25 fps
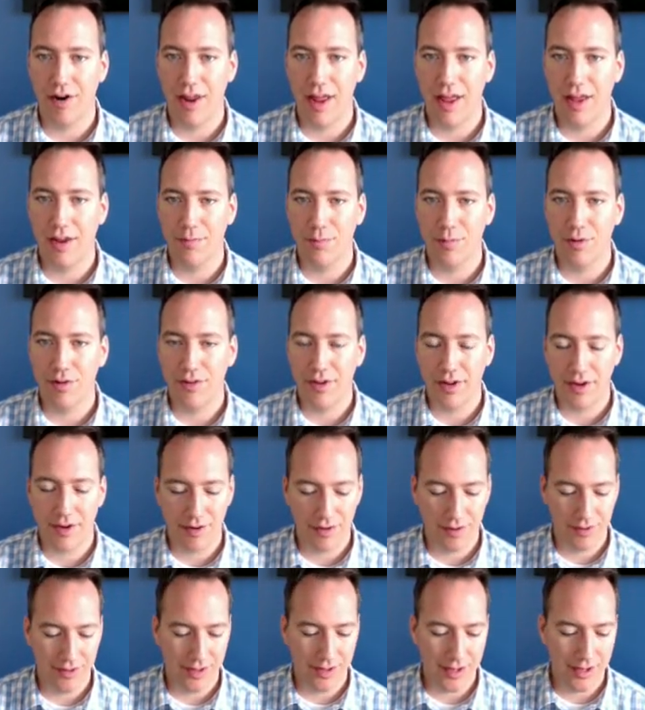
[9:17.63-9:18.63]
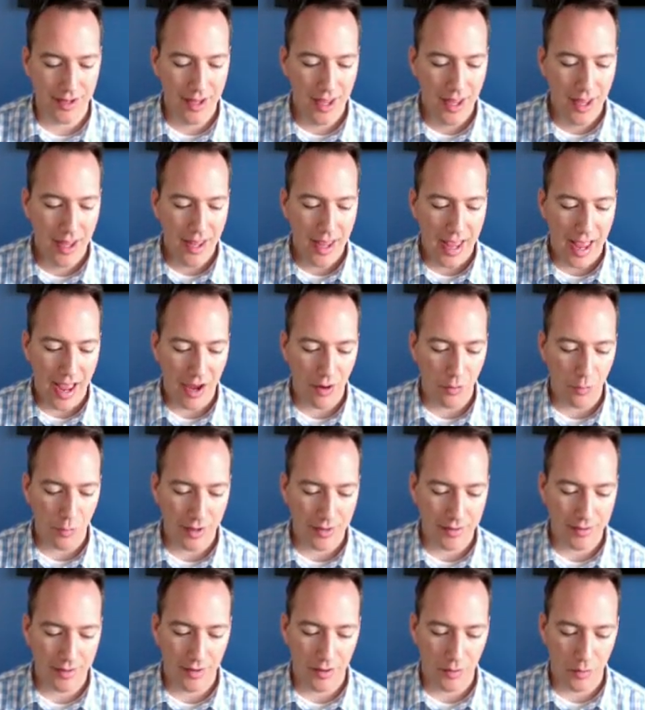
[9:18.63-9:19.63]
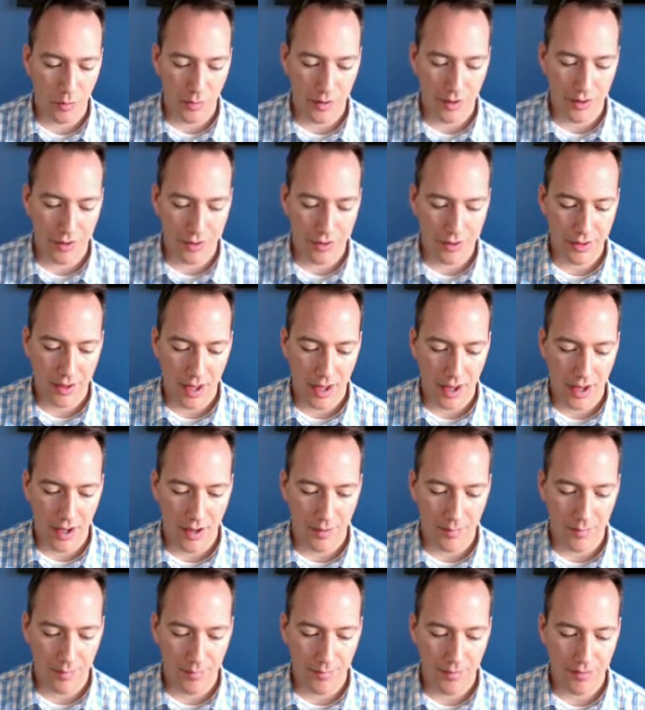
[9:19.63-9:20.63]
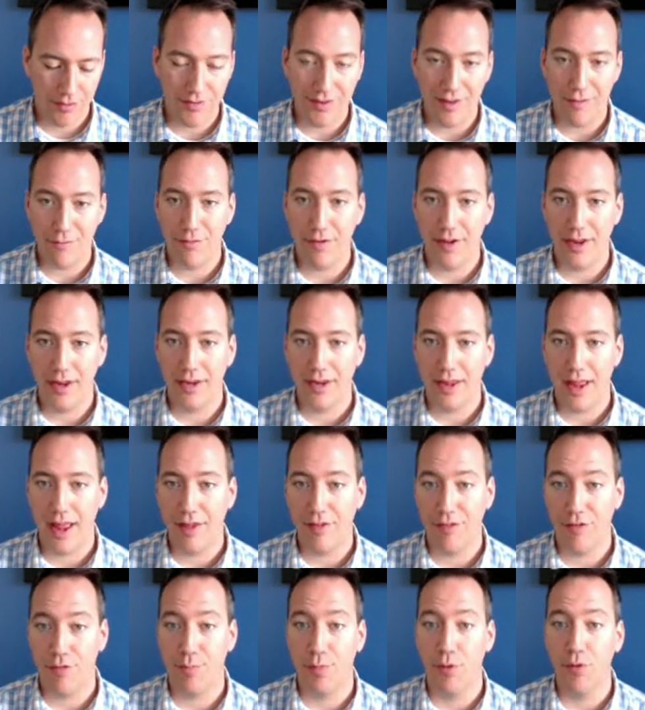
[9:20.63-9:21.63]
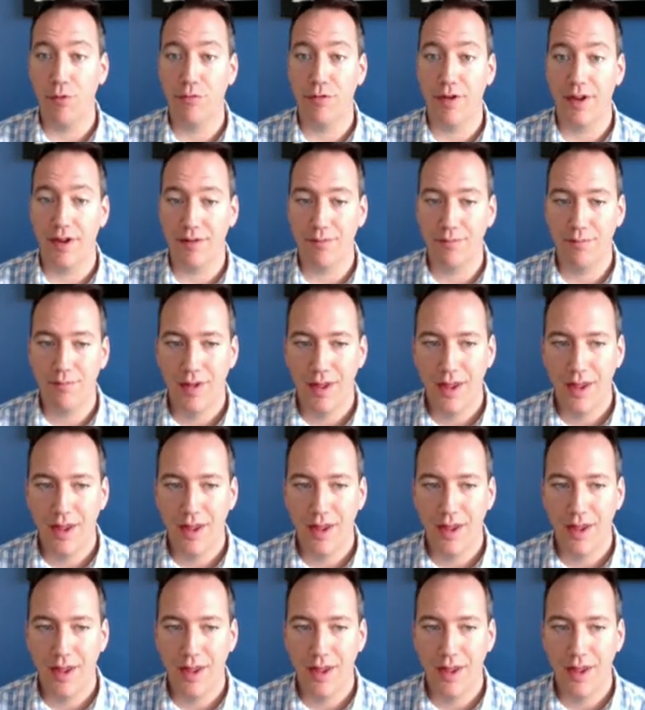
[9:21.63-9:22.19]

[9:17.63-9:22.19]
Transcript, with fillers: and particularly how we deal with um, sniffing and spoofing.